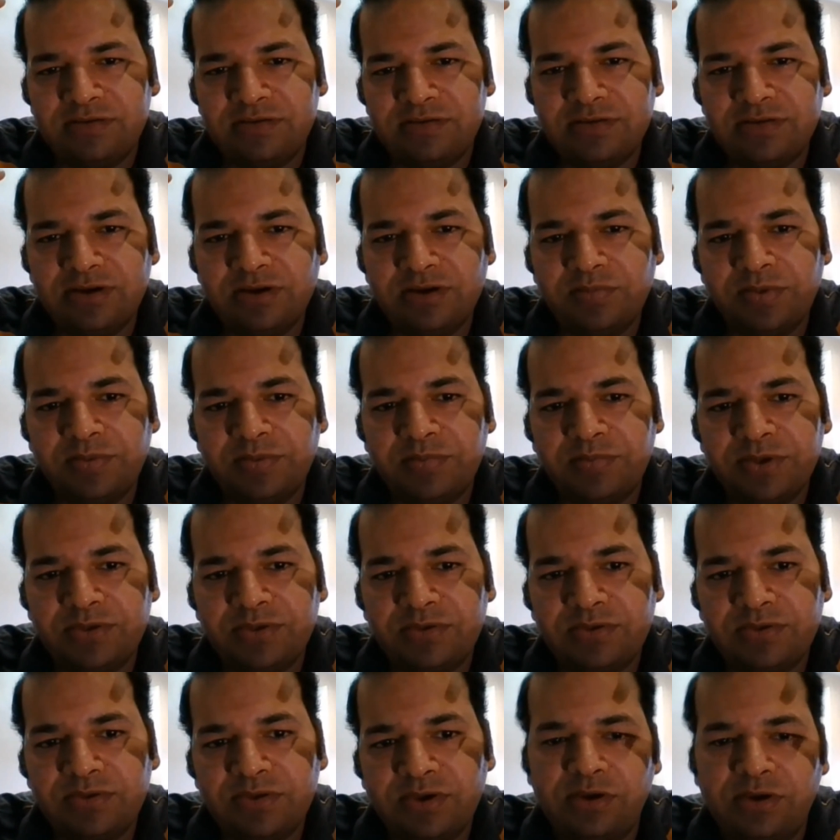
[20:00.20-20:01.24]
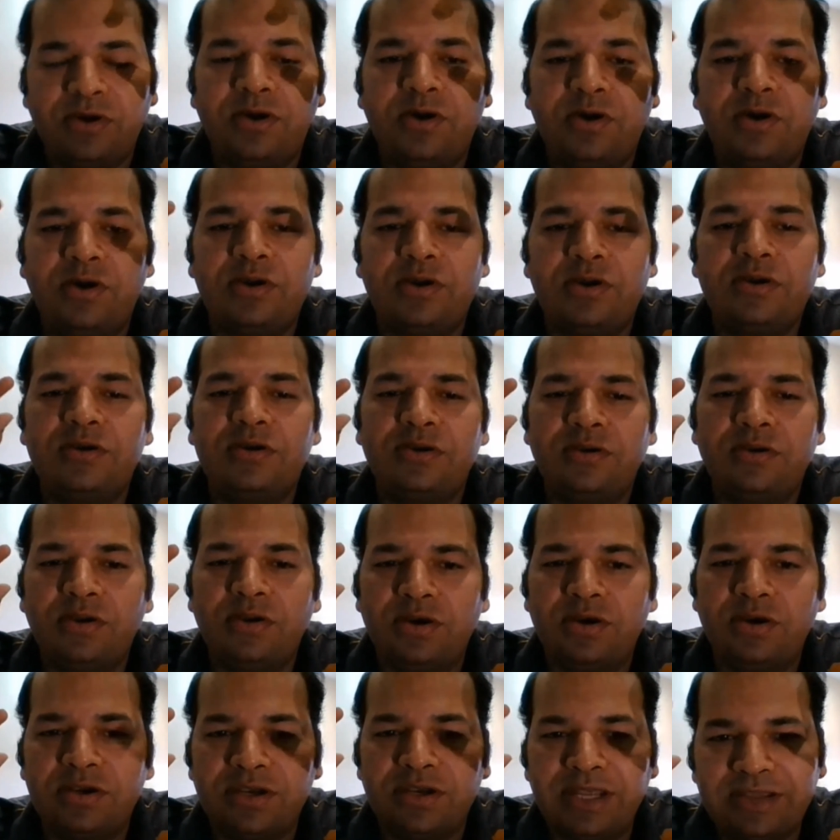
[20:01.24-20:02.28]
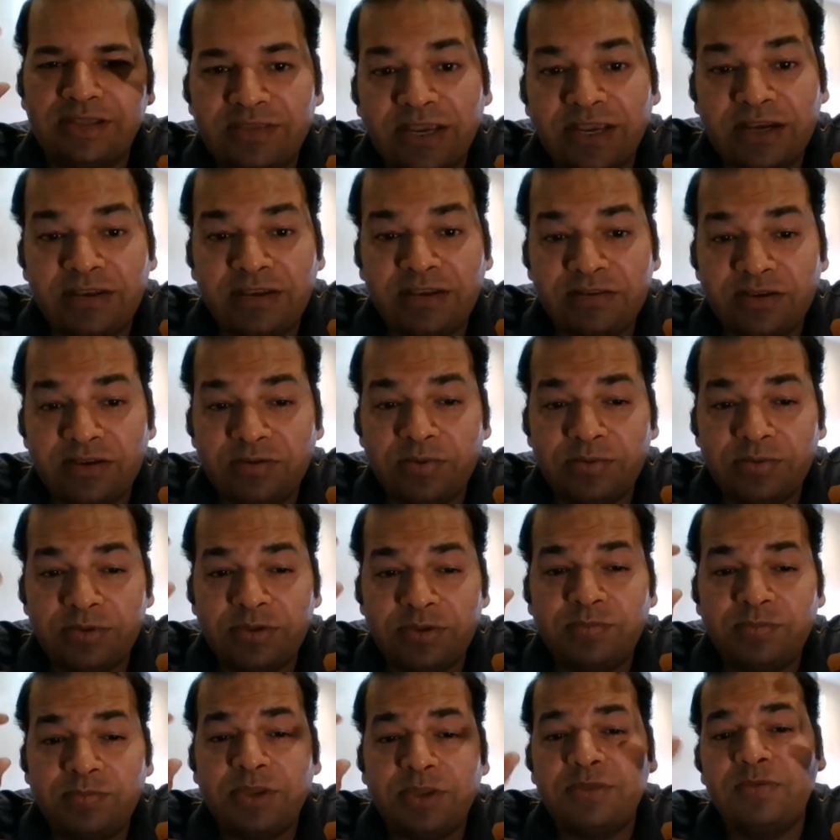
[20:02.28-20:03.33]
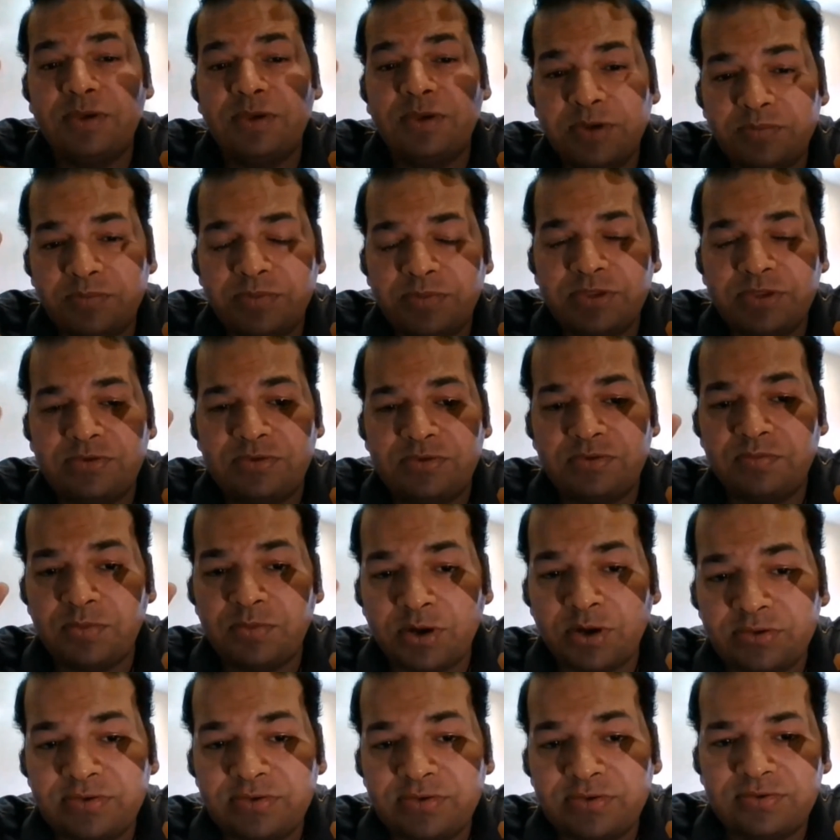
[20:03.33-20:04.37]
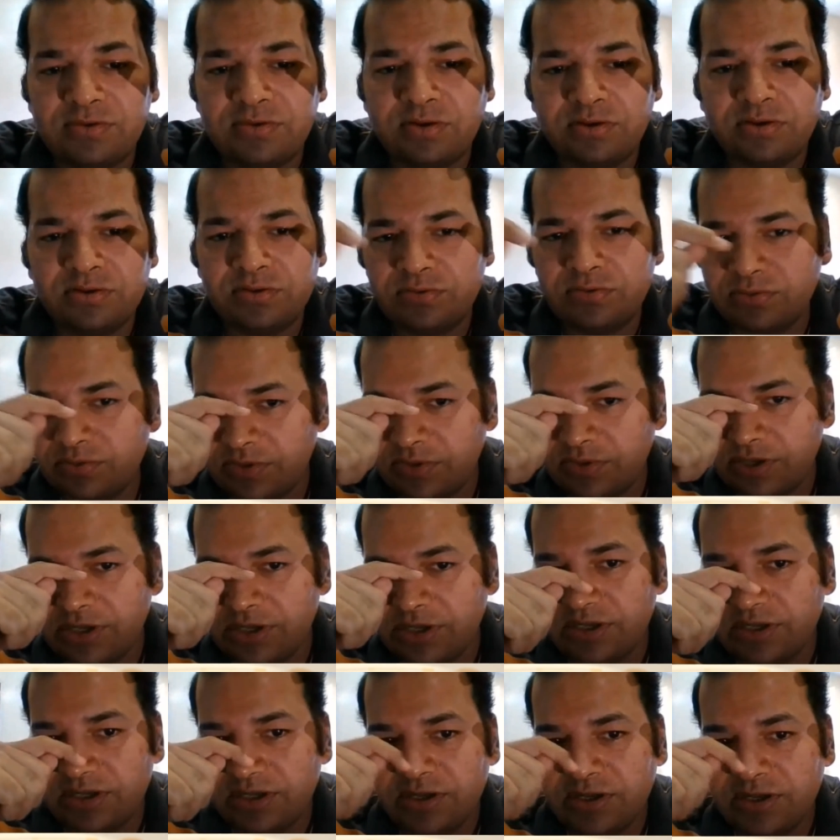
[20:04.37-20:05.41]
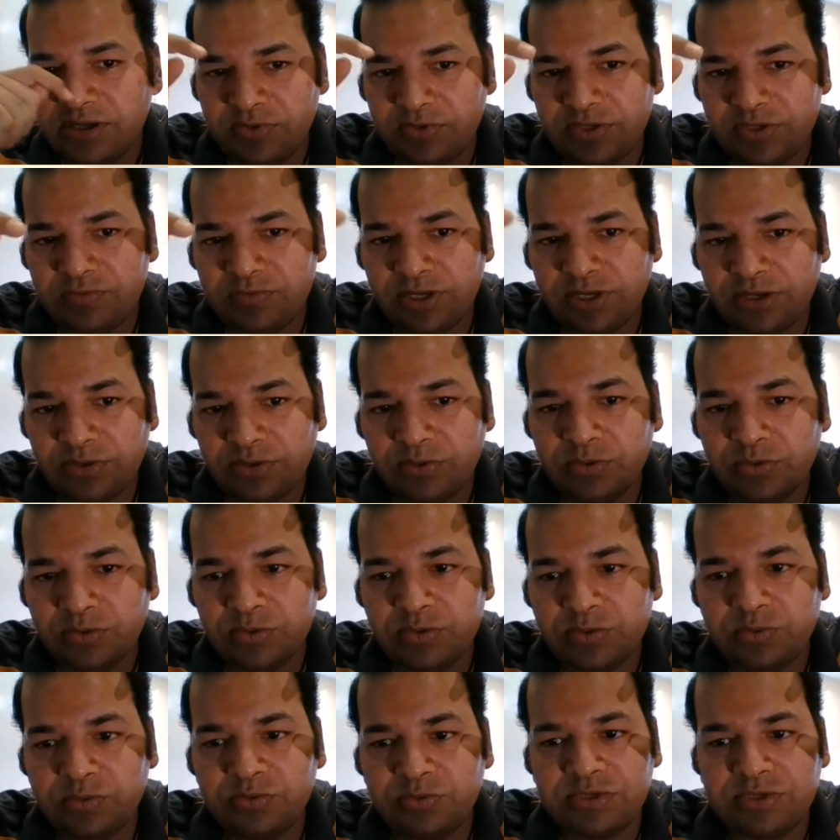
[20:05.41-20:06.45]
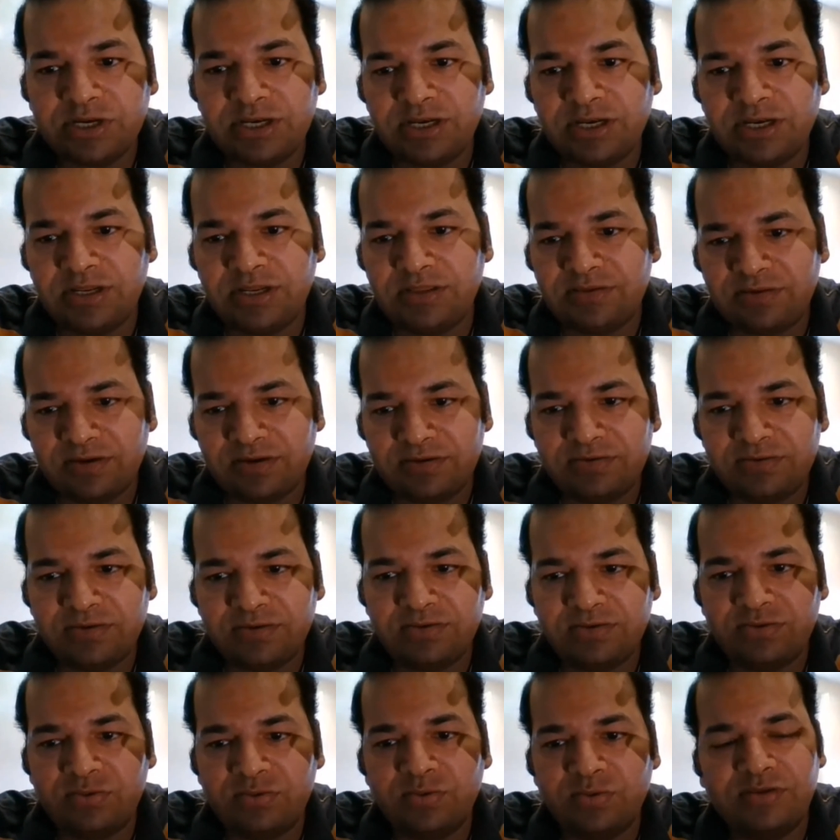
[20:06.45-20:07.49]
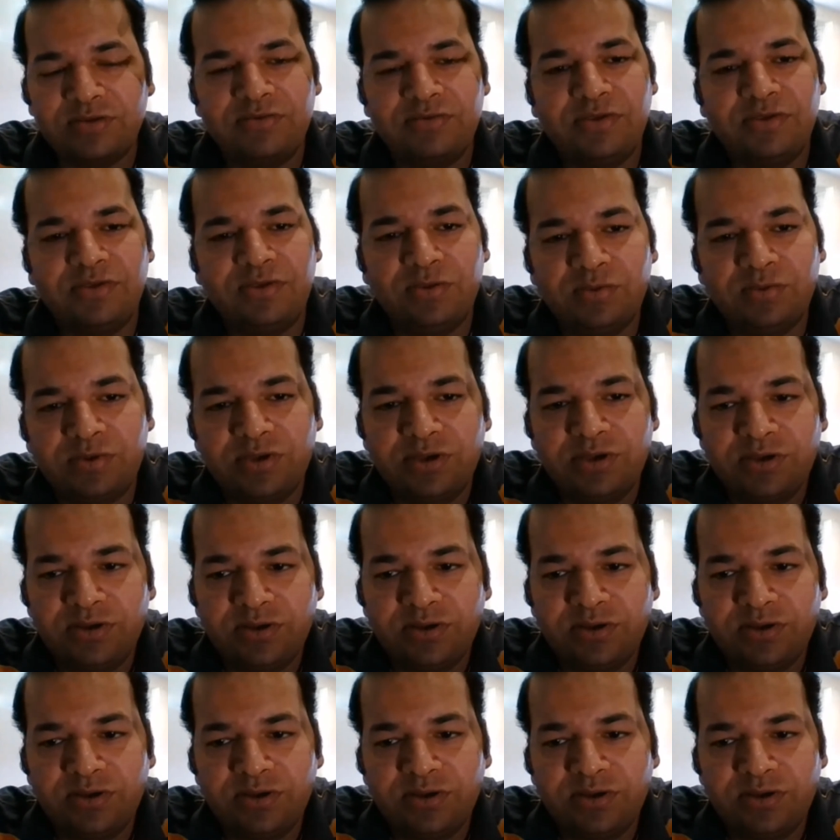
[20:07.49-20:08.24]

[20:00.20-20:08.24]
a general purpose, or not exactly general purpose, specific purpose processor also, which will go through certain instructions to execute.